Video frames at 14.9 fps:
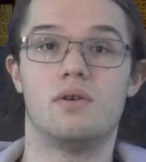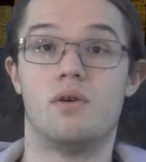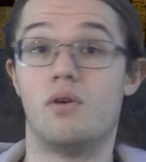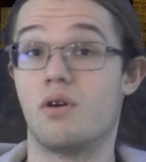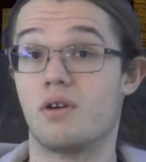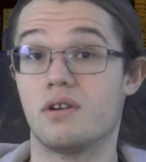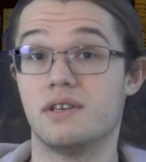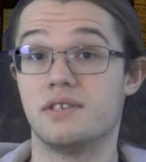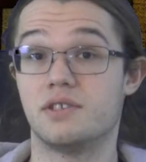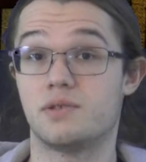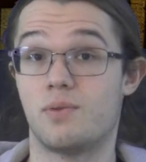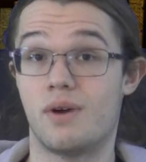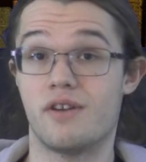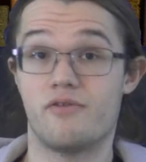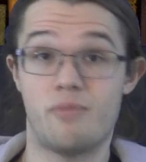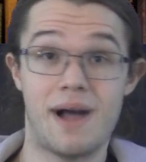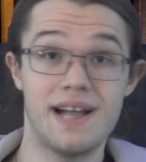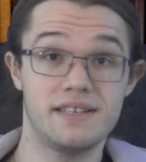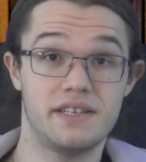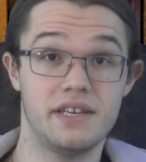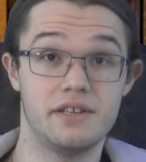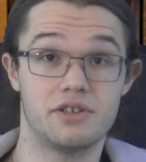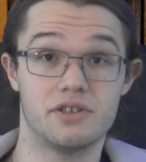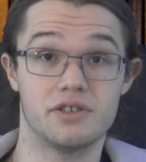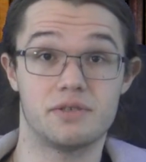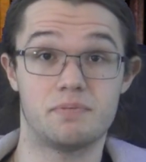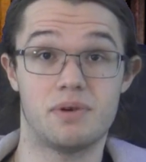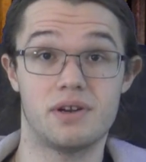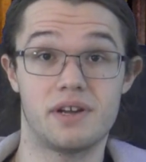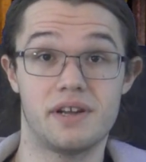Or, as one of my teachers
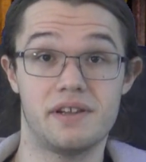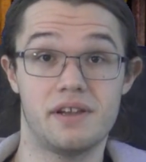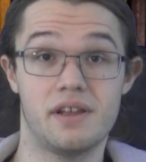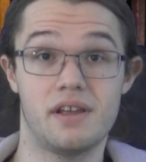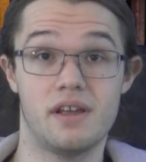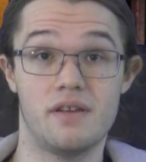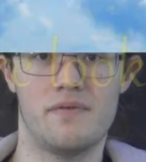put it,